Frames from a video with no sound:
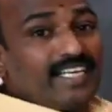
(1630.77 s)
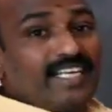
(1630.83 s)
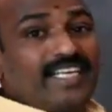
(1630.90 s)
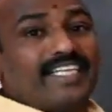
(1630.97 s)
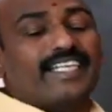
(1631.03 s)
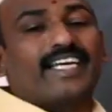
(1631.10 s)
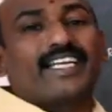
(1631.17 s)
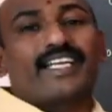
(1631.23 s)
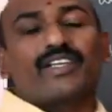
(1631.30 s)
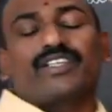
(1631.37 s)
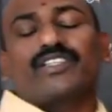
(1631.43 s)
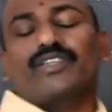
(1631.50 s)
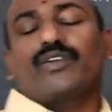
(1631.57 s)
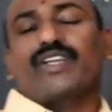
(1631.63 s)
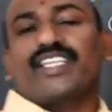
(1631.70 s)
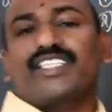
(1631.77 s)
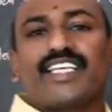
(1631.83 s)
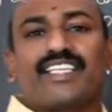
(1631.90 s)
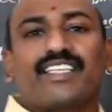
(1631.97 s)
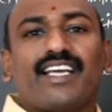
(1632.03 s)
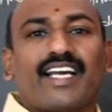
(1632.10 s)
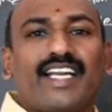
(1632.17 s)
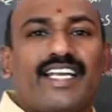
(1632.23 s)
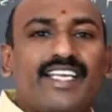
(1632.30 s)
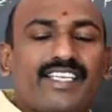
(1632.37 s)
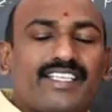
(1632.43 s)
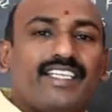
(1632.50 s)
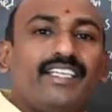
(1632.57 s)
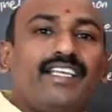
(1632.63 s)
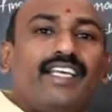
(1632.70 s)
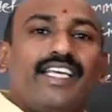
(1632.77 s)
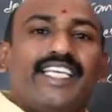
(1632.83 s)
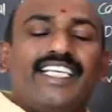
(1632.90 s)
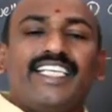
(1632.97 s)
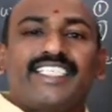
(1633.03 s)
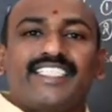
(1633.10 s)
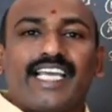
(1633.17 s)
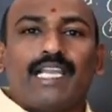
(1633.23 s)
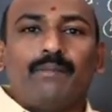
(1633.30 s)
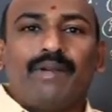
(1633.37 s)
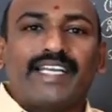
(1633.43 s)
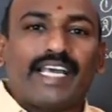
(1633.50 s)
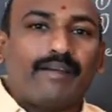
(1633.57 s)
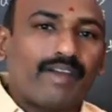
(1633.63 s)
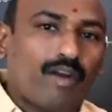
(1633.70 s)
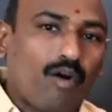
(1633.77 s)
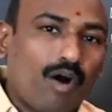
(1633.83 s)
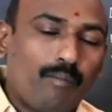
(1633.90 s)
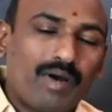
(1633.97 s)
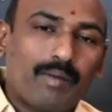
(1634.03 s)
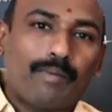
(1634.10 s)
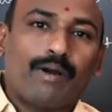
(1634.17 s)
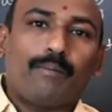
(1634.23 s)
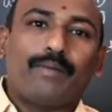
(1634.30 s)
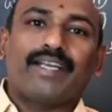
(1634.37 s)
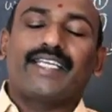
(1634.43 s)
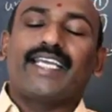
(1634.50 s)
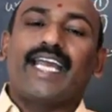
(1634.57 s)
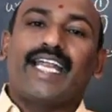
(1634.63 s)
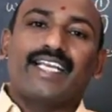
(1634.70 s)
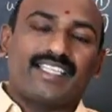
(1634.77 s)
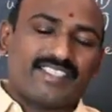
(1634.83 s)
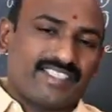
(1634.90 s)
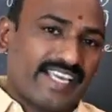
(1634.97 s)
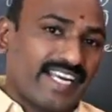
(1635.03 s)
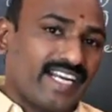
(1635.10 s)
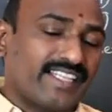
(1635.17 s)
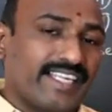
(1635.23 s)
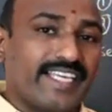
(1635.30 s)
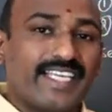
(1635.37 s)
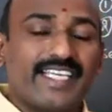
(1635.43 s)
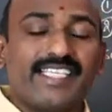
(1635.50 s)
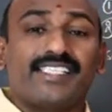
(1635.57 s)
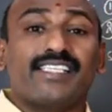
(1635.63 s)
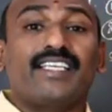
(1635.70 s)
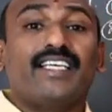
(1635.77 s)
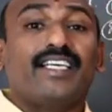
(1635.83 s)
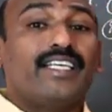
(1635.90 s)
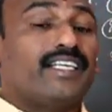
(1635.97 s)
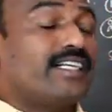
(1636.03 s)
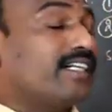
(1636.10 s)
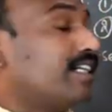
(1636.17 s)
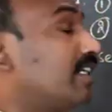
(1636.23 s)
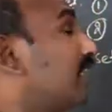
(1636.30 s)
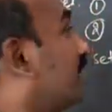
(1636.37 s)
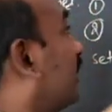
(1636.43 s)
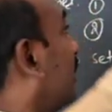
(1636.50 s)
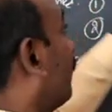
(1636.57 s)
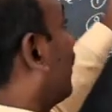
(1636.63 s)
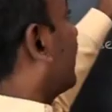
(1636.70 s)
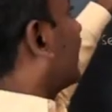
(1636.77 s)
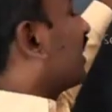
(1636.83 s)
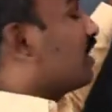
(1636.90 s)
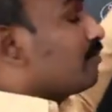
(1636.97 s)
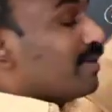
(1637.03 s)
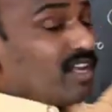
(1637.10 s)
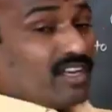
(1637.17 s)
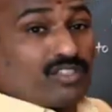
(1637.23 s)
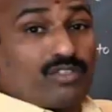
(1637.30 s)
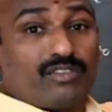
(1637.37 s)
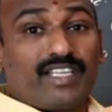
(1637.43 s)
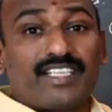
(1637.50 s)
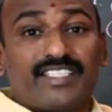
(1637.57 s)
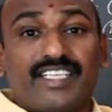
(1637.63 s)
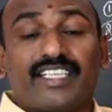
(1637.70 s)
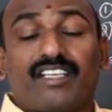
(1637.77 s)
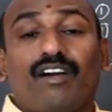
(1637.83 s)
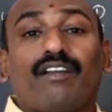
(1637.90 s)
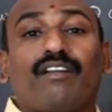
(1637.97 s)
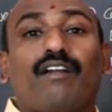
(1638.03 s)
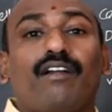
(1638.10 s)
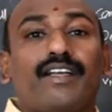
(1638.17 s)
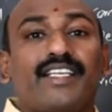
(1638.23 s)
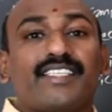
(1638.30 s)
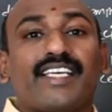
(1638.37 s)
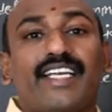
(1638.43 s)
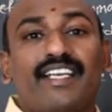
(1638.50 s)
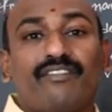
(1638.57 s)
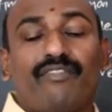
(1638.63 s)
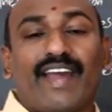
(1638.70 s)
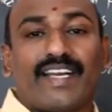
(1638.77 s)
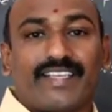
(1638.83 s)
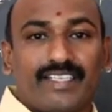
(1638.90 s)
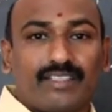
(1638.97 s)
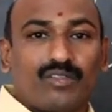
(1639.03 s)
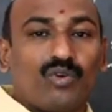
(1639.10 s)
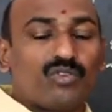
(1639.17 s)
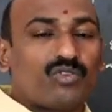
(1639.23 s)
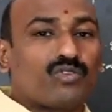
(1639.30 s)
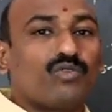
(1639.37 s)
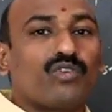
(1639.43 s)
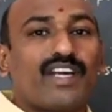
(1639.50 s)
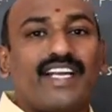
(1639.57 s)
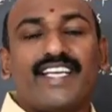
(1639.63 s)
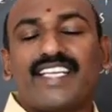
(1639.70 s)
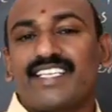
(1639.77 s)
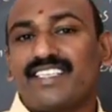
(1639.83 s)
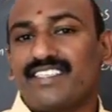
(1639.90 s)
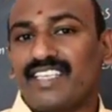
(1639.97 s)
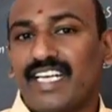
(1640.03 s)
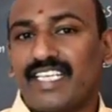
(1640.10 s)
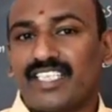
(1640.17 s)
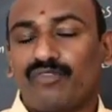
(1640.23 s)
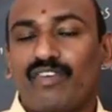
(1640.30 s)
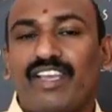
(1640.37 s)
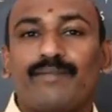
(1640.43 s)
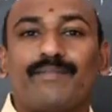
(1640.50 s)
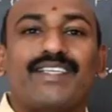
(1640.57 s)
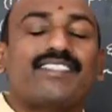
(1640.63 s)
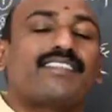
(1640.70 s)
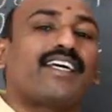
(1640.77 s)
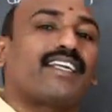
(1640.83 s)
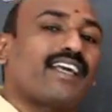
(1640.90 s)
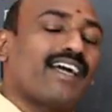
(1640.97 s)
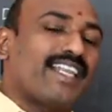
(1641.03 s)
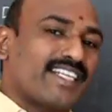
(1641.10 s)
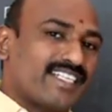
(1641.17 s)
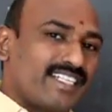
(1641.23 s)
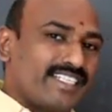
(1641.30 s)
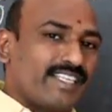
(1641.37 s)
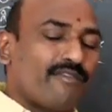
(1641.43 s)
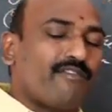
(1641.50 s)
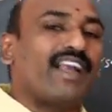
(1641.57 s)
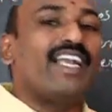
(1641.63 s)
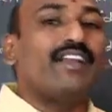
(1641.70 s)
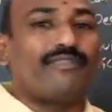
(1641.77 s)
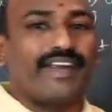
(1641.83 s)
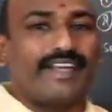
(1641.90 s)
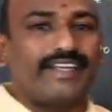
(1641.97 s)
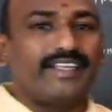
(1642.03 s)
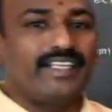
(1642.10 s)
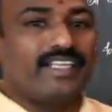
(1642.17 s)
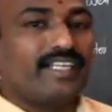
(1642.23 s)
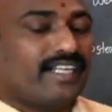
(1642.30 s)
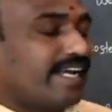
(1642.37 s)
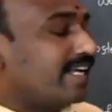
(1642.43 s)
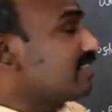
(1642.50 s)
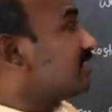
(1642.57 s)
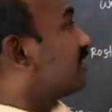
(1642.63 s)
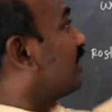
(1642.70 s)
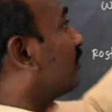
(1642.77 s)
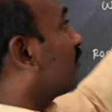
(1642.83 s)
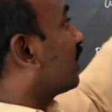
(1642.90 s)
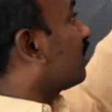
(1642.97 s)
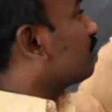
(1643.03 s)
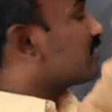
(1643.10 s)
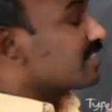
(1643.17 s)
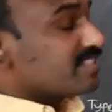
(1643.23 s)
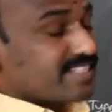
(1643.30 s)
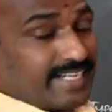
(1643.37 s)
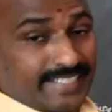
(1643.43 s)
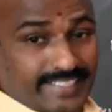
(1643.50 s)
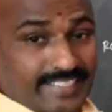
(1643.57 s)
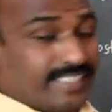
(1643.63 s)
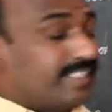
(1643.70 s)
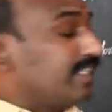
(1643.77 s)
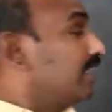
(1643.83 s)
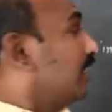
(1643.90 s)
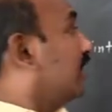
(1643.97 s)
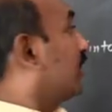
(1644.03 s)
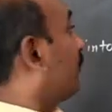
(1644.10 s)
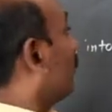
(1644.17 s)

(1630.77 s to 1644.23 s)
Here you can check the condition. Each element have a common property, and the second thing is whether it belongs to that set or not, deciding factor. Those two conditions satisfying means that collection is a well defined. Hence that becomes a set. If